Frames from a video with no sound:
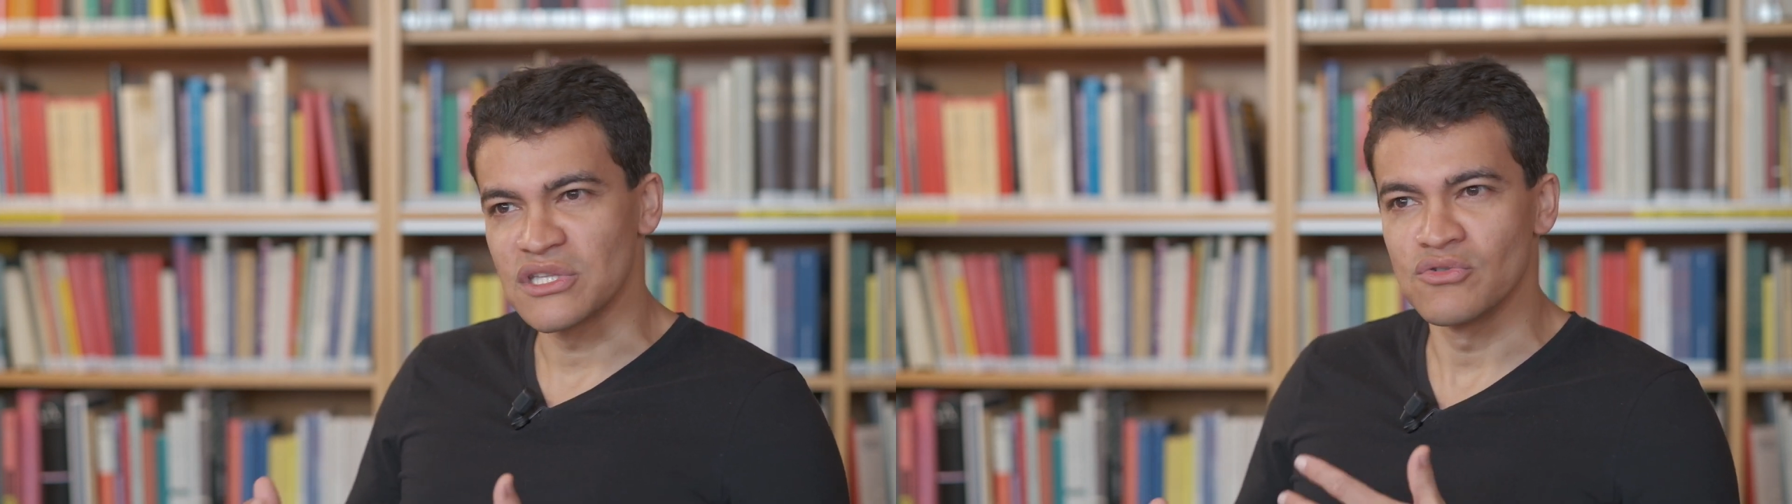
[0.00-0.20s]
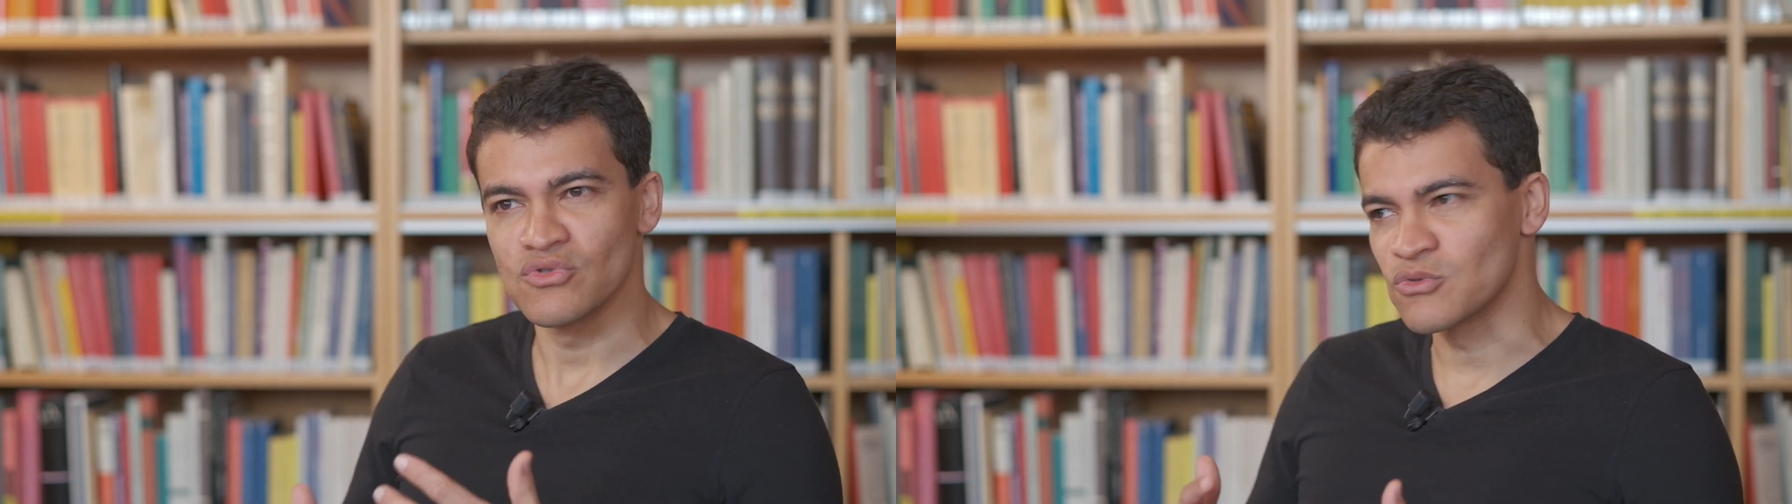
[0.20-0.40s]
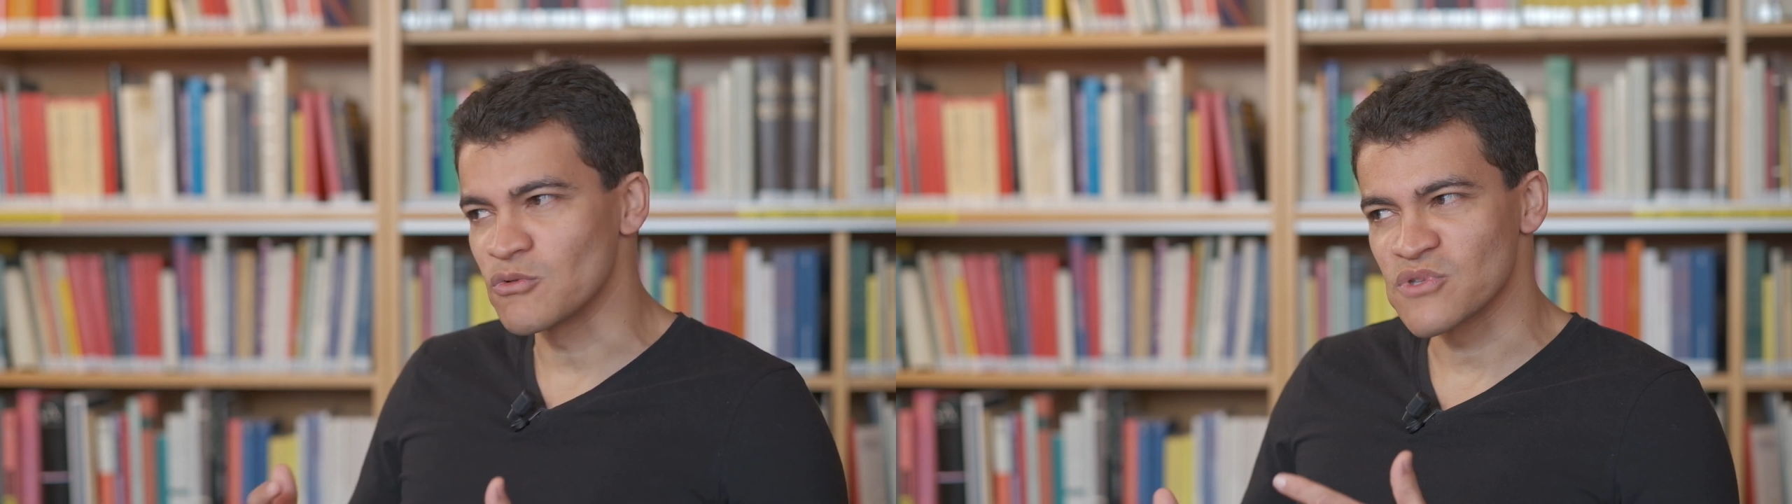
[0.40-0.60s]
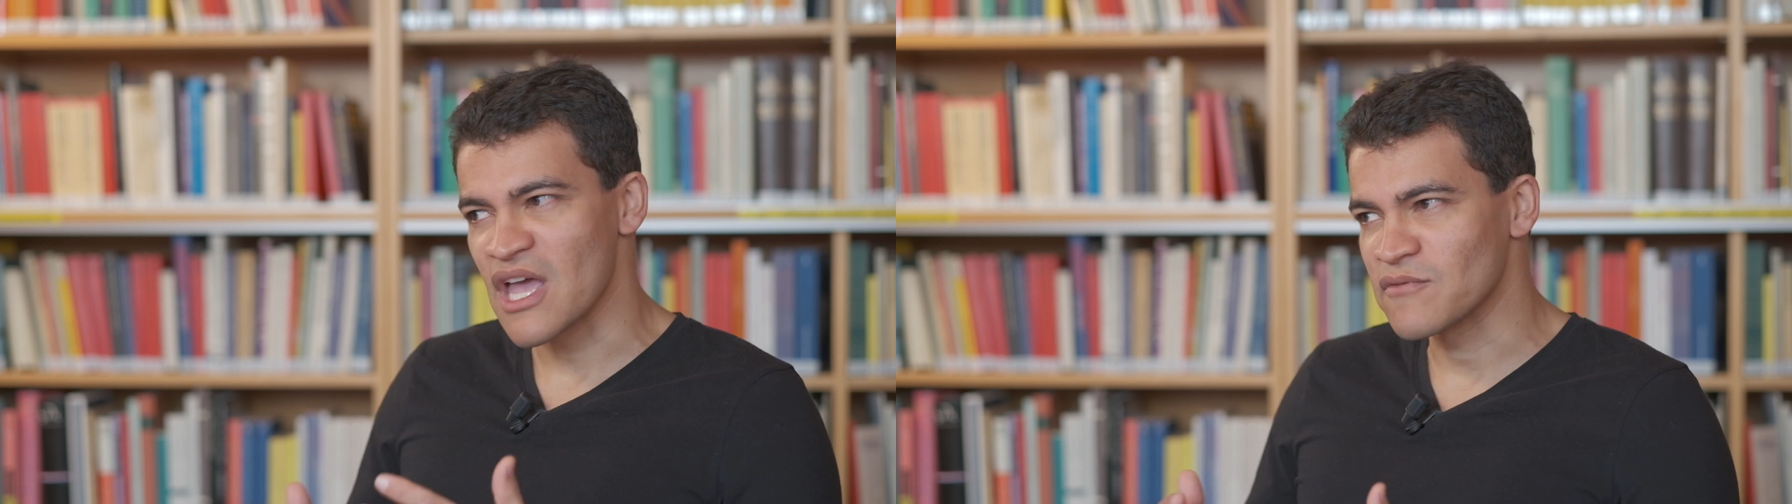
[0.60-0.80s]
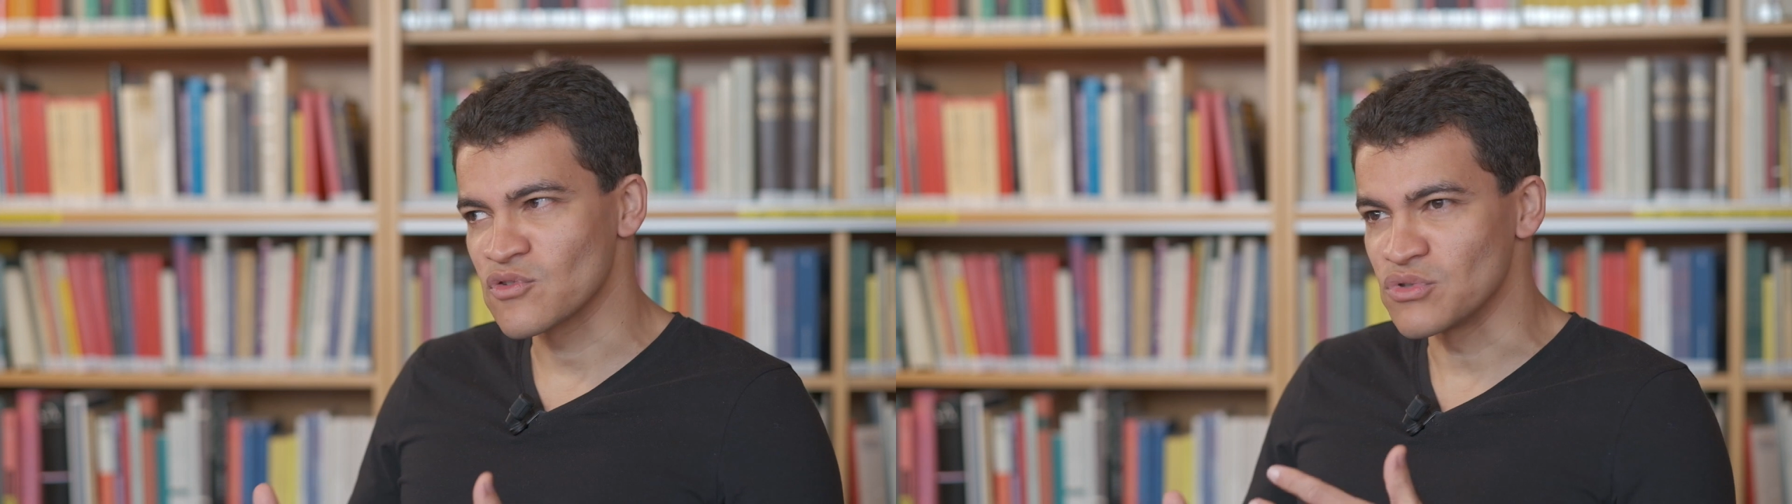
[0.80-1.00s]
newsrooms
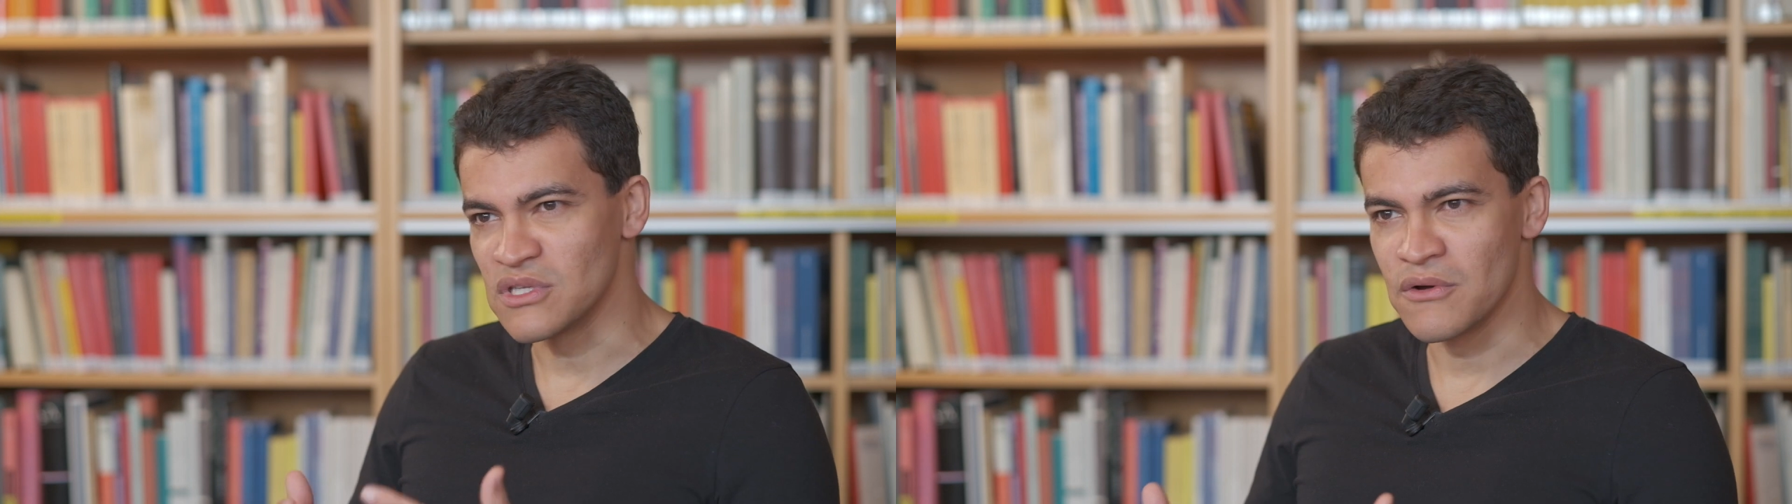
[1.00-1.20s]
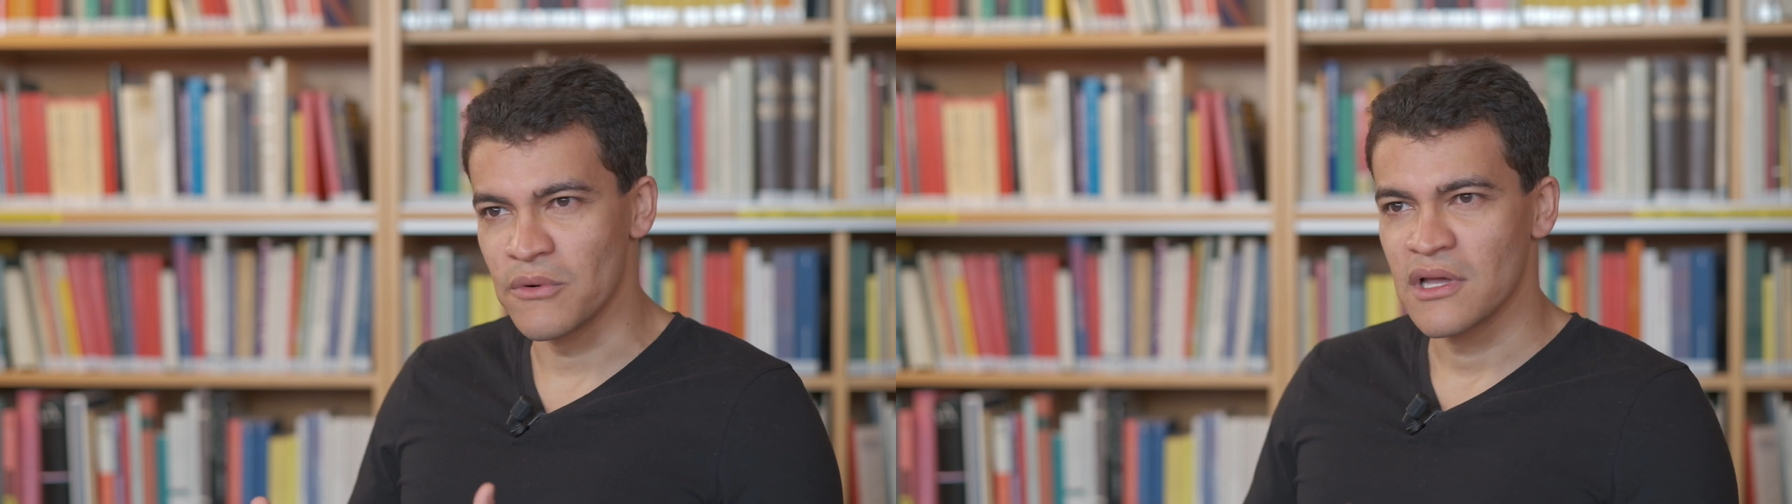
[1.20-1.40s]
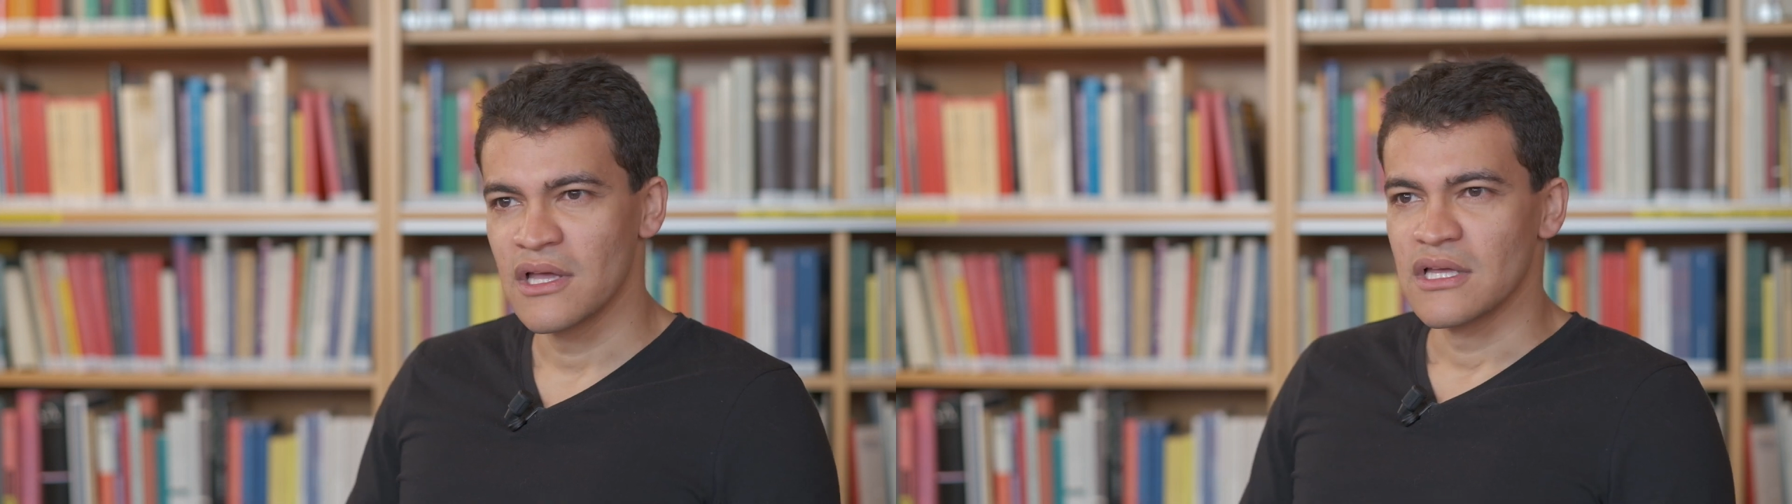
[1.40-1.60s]
have to deal.